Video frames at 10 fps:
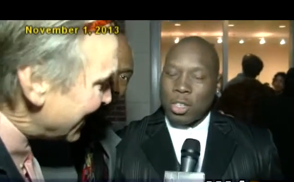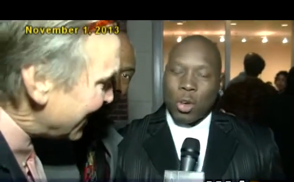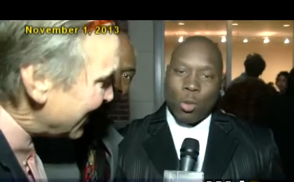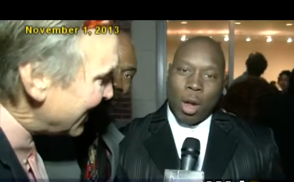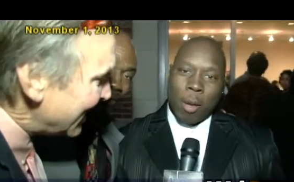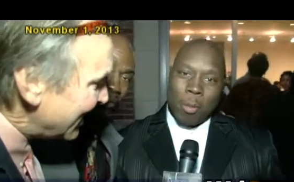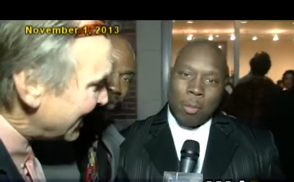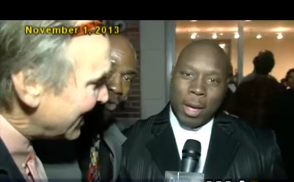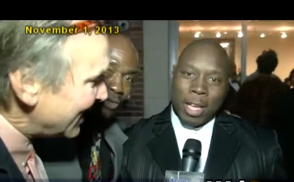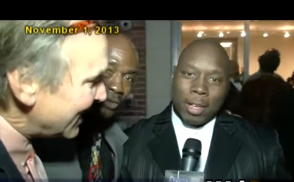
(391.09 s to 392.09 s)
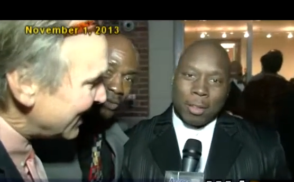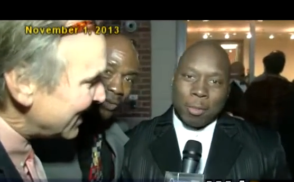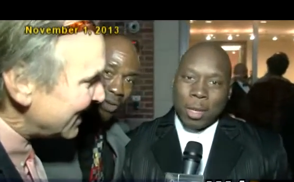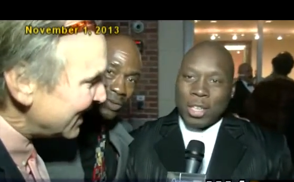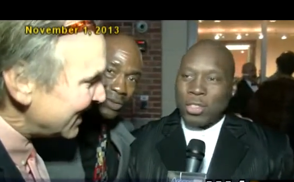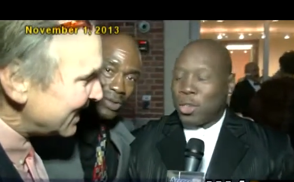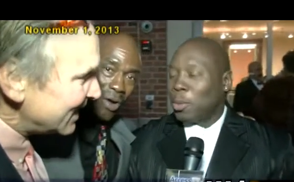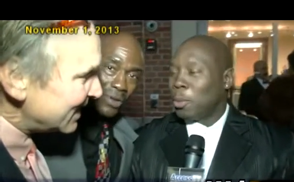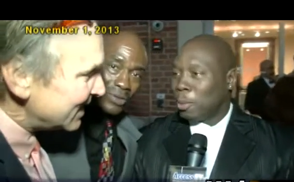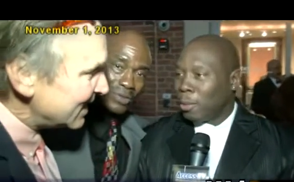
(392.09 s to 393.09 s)
Speaker 1: to go rob the bank. Me and
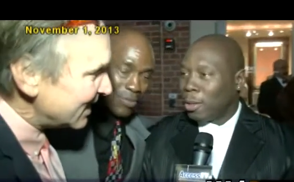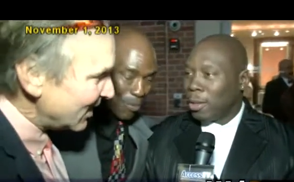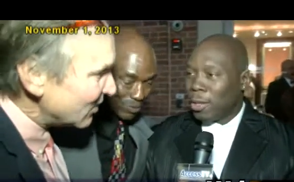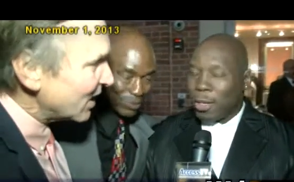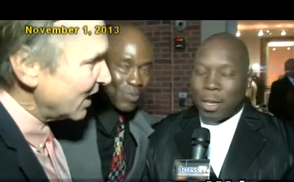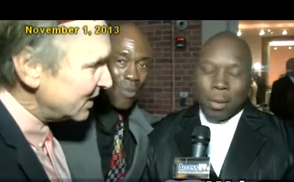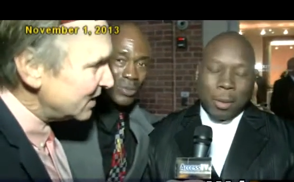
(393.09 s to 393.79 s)
Snoop. You know what I